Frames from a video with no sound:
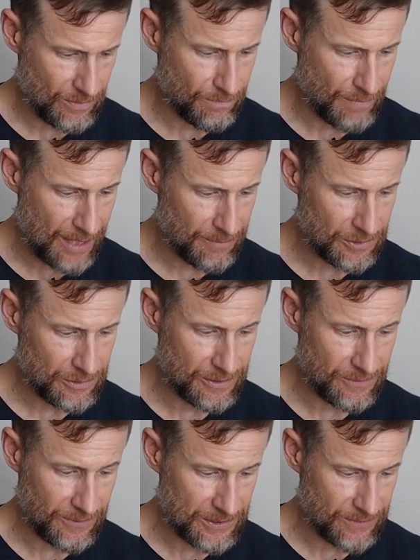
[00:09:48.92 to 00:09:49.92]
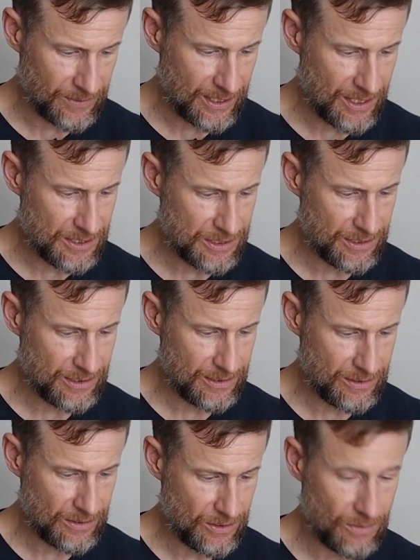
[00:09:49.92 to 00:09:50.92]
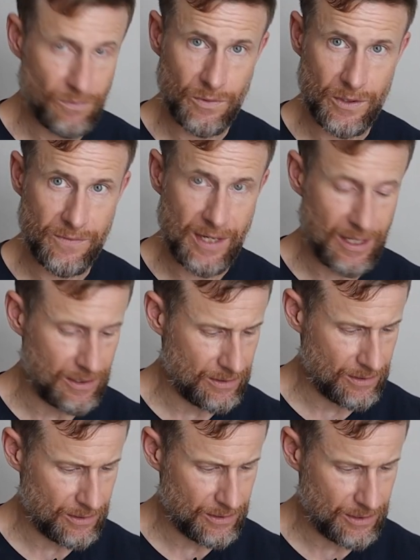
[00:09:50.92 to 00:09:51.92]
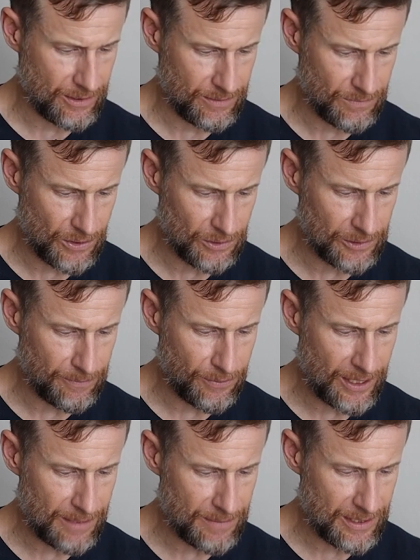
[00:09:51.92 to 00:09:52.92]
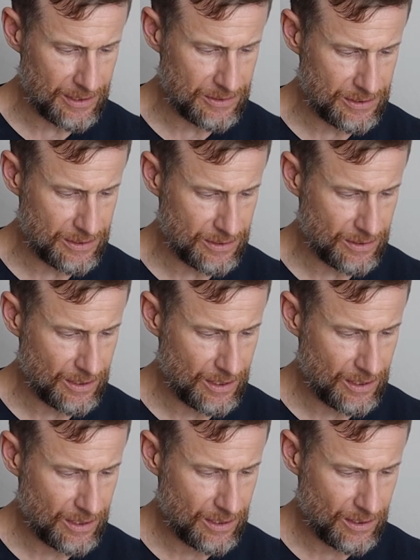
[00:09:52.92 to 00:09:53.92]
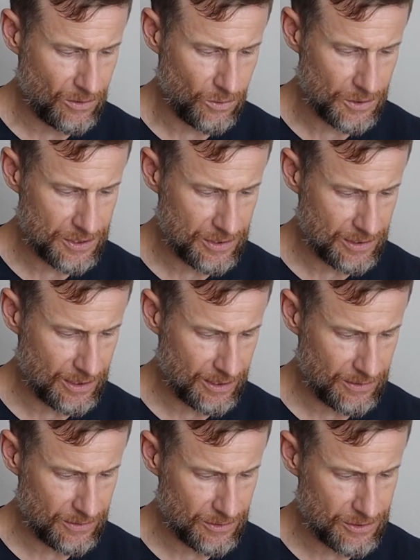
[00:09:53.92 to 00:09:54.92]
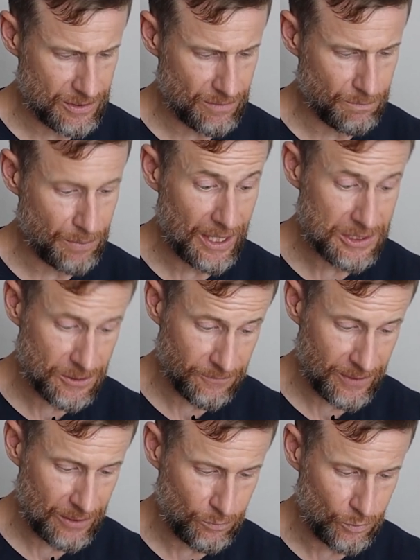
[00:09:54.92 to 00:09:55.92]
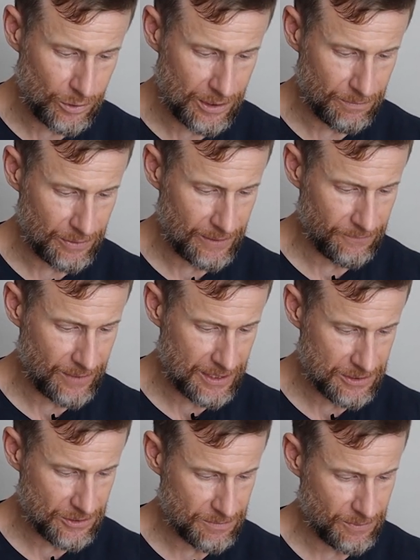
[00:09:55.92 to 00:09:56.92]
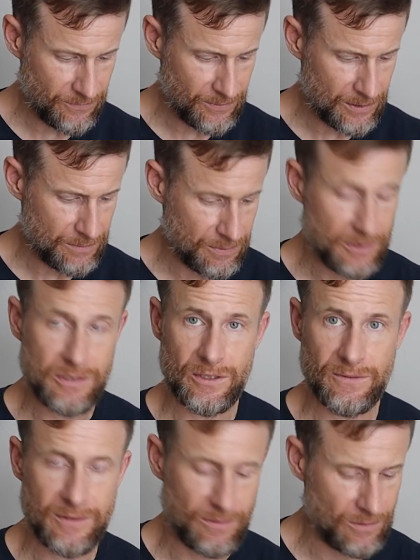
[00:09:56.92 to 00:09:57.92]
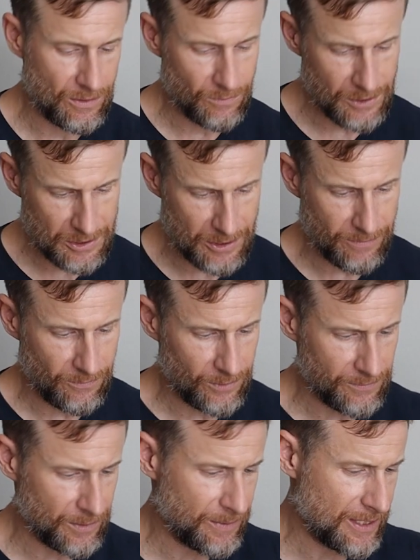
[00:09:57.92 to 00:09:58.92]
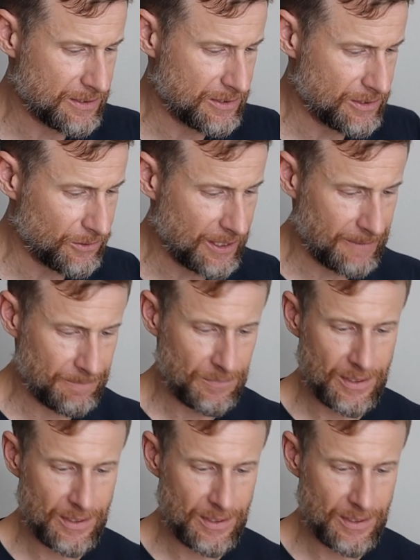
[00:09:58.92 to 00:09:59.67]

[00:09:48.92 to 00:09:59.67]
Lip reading: mammal diversification, where you've got early primates, horses and others, petrified wood and plant fossils preserved in river deposits. Okay.